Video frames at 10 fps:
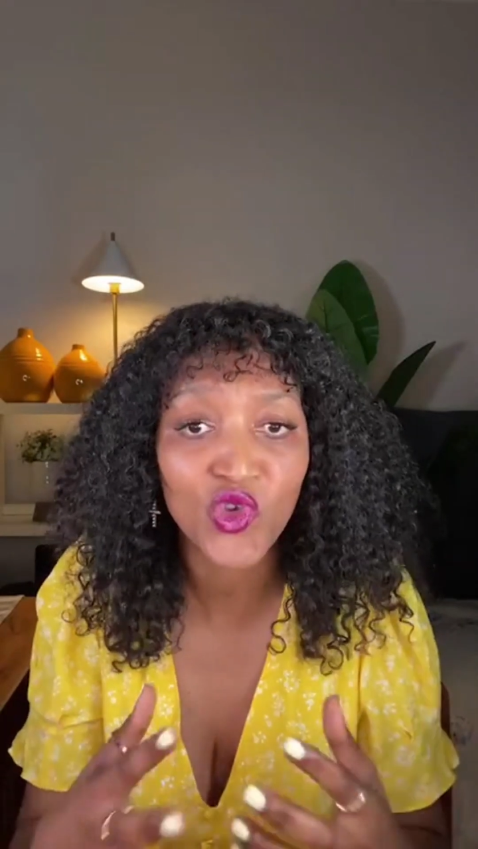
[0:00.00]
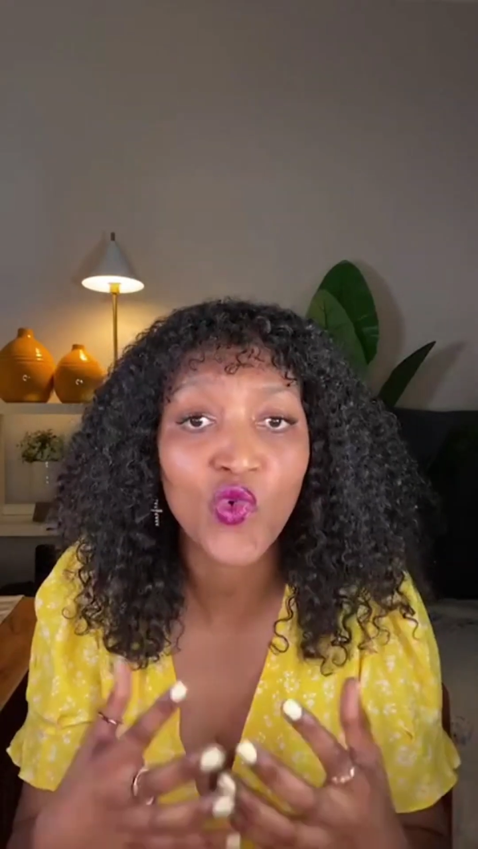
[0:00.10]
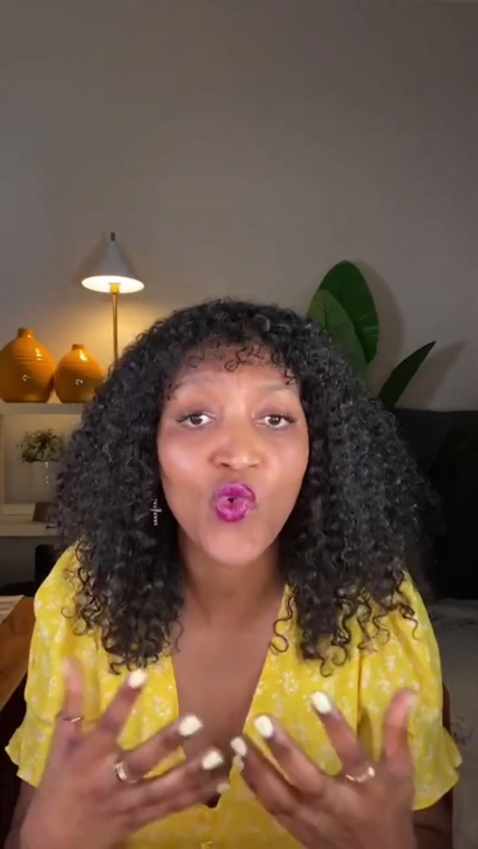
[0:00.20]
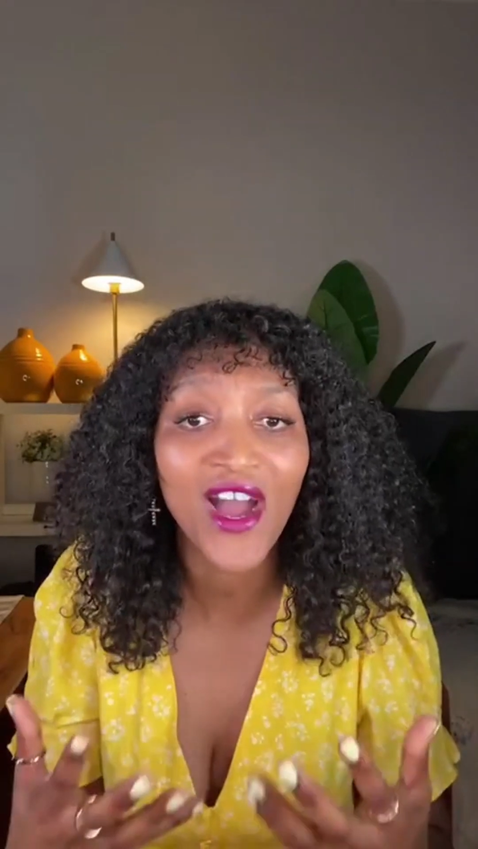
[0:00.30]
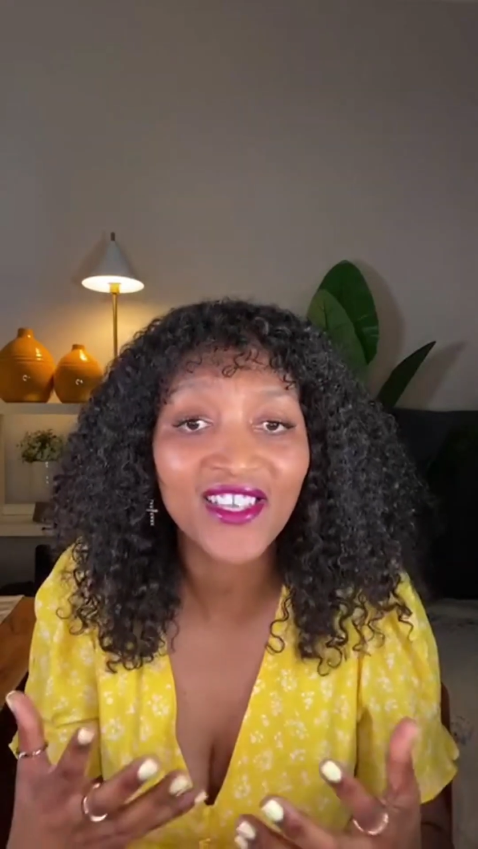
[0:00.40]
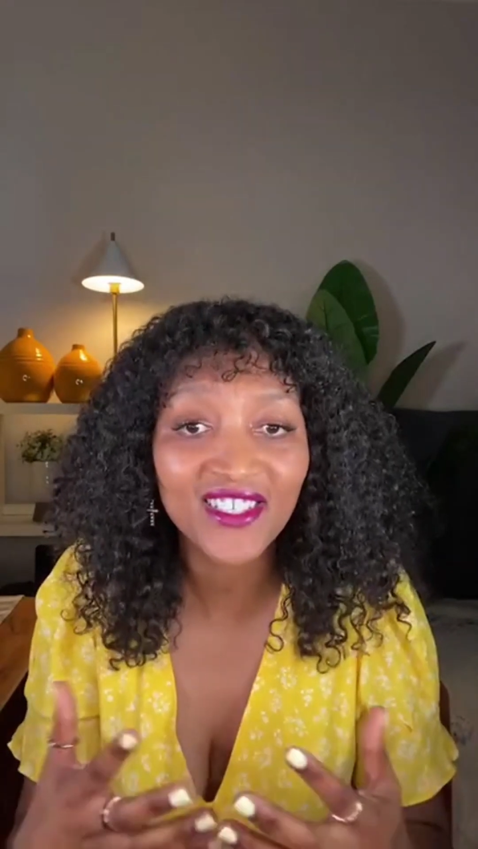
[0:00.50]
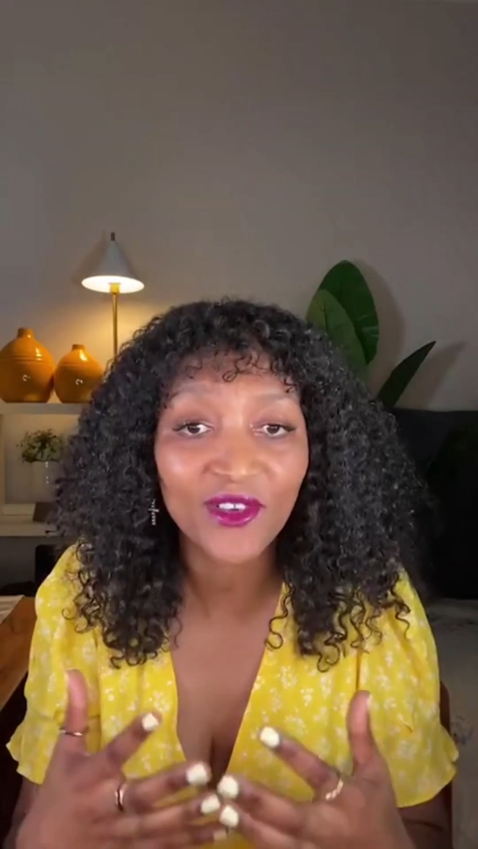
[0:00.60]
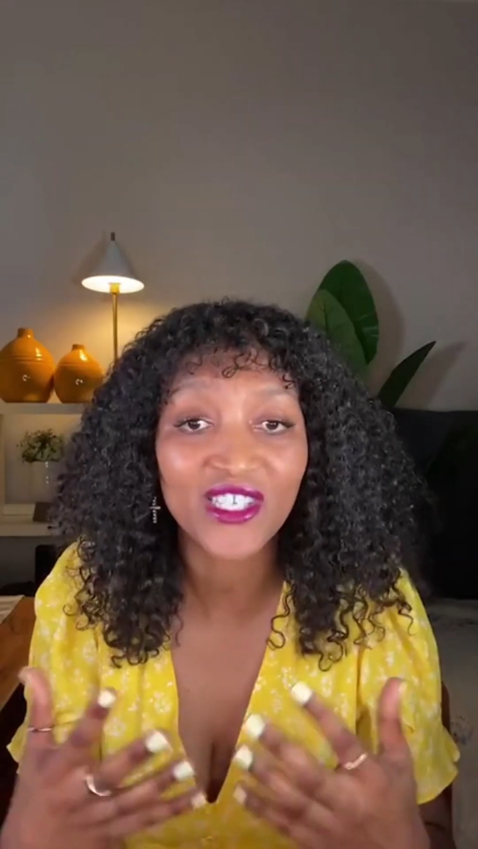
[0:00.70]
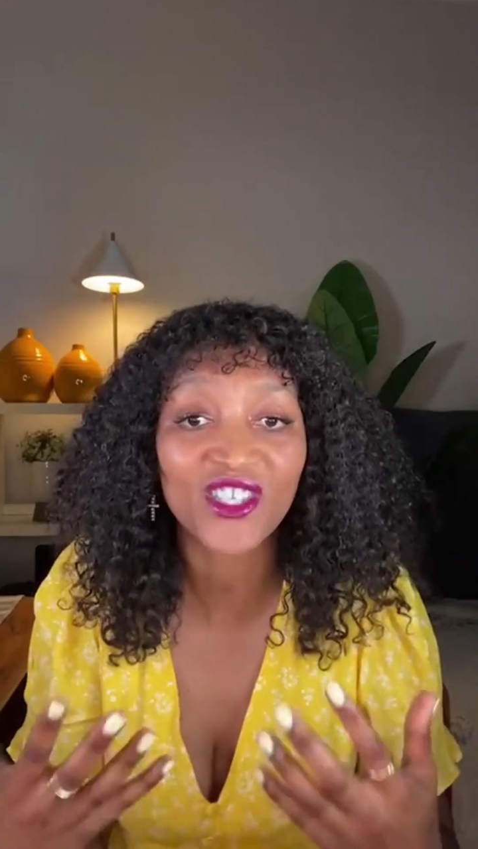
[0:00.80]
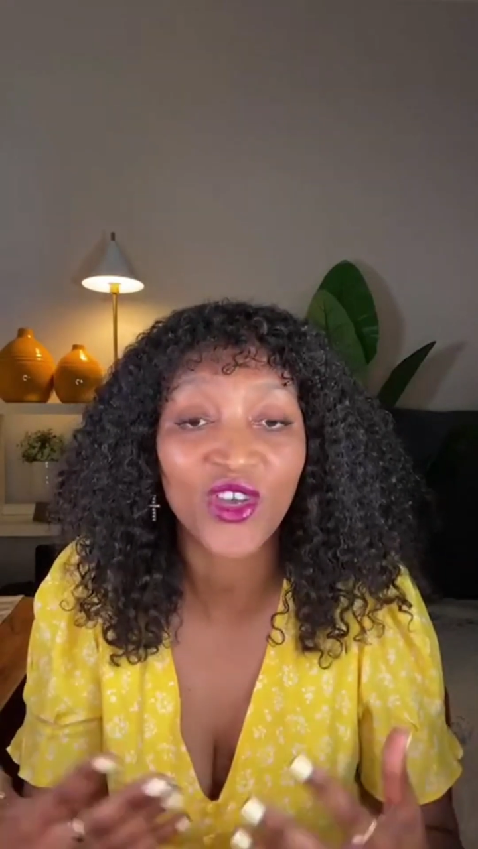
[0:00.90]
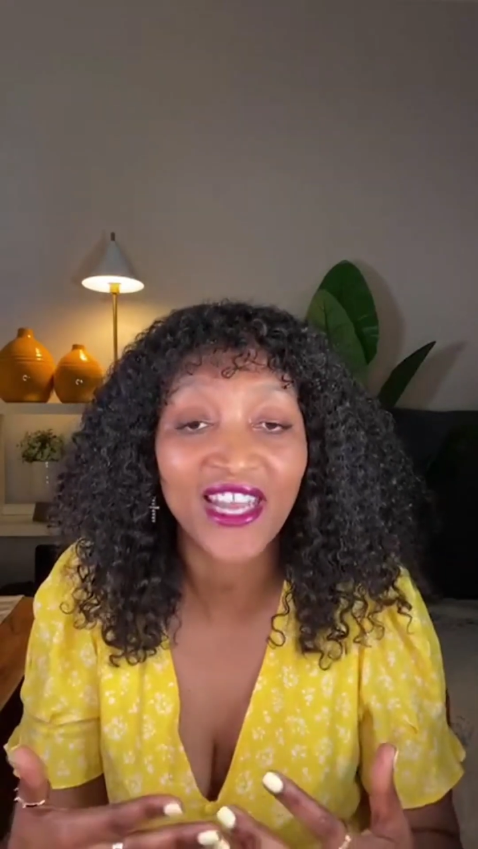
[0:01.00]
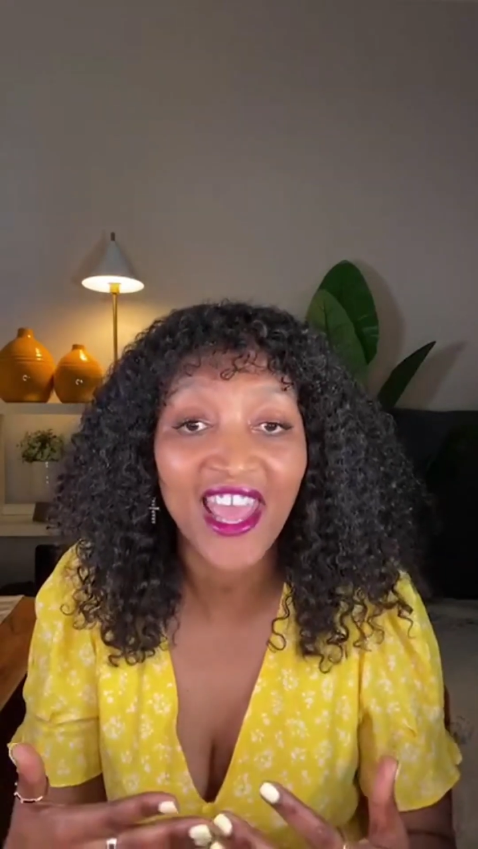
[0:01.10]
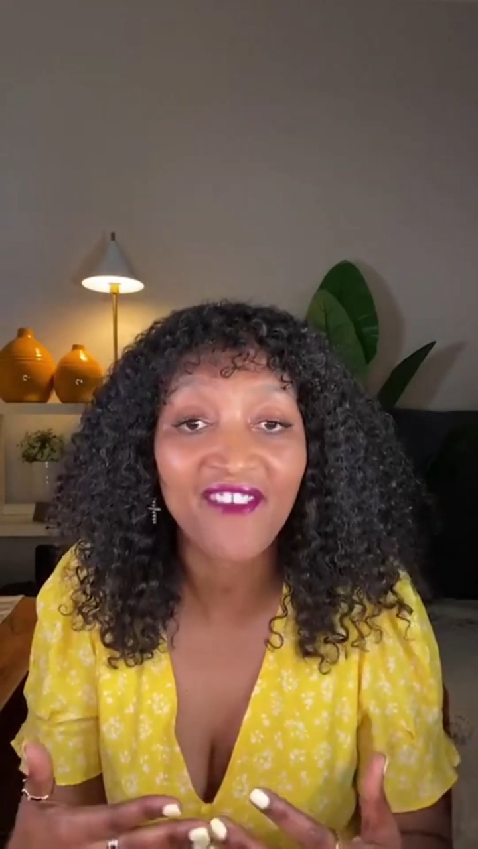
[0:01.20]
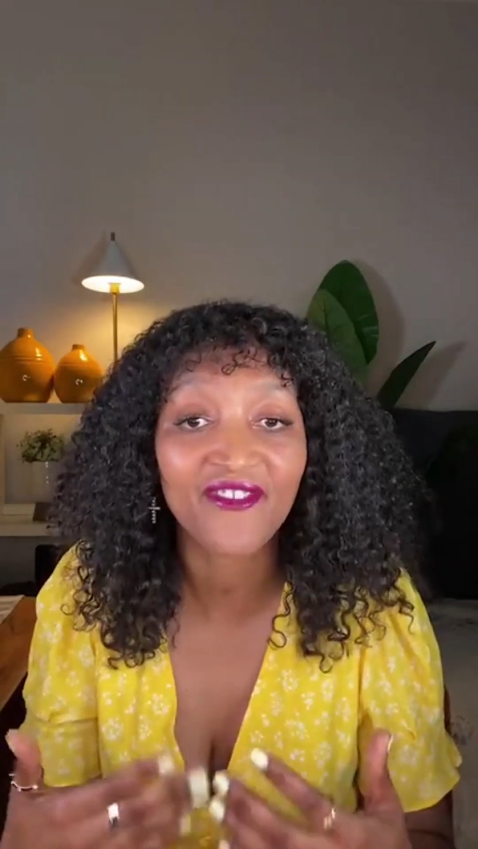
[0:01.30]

it's going